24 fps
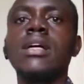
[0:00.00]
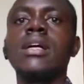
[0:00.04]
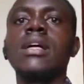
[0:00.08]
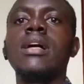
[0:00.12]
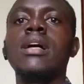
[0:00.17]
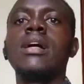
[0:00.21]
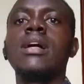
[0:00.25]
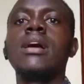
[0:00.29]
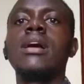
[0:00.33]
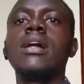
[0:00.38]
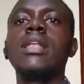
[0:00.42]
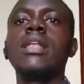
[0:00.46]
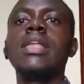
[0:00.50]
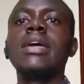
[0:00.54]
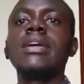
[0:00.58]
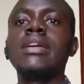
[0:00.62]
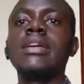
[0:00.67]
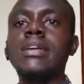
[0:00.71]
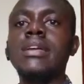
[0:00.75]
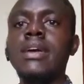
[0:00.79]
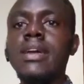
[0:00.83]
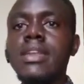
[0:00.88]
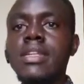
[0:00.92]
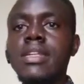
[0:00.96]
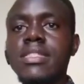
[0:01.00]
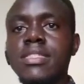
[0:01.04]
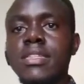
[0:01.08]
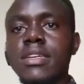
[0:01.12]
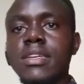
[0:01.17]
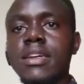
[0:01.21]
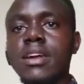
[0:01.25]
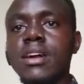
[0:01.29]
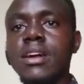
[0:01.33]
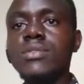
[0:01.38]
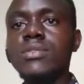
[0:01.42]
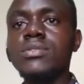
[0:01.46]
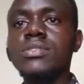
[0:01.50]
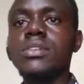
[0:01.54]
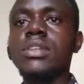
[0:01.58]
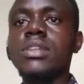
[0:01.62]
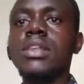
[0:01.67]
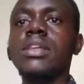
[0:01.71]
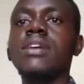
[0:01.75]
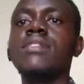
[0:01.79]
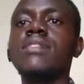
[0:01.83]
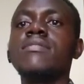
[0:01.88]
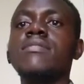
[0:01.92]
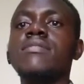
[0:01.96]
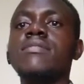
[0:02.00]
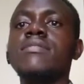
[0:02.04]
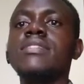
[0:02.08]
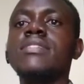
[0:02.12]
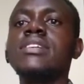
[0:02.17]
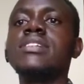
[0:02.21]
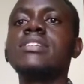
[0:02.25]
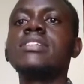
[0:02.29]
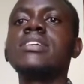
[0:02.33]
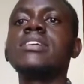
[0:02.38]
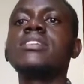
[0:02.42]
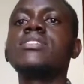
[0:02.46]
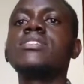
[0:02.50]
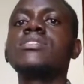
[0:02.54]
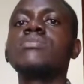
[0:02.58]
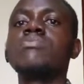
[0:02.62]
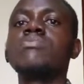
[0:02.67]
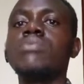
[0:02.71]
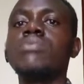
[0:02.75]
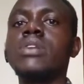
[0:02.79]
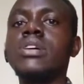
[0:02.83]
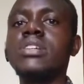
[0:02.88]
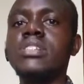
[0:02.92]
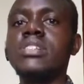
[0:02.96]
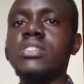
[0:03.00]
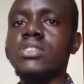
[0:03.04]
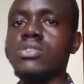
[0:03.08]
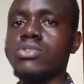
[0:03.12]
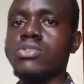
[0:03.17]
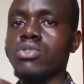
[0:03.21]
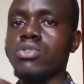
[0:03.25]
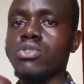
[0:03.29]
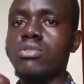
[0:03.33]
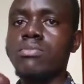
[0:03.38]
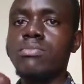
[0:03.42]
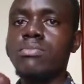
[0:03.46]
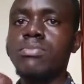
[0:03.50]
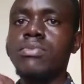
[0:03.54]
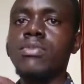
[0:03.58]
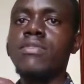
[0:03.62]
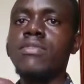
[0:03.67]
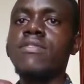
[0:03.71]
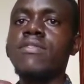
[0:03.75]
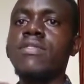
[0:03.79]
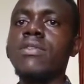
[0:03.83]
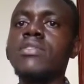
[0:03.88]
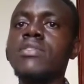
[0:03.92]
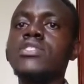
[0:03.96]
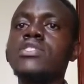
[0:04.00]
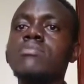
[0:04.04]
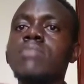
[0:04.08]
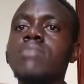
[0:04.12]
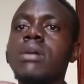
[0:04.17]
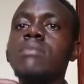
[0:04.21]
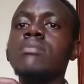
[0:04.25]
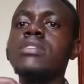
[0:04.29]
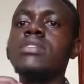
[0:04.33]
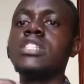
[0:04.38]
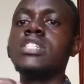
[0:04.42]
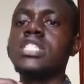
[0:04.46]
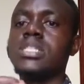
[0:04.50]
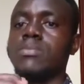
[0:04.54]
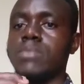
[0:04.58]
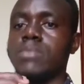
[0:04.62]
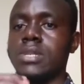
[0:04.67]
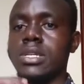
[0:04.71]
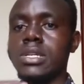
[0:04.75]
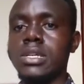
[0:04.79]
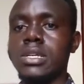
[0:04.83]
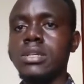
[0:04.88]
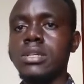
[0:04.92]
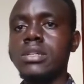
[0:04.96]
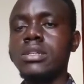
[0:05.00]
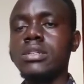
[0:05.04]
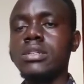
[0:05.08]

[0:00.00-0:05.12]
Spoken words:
Like anything else in life, it takes practice to improve those public speaking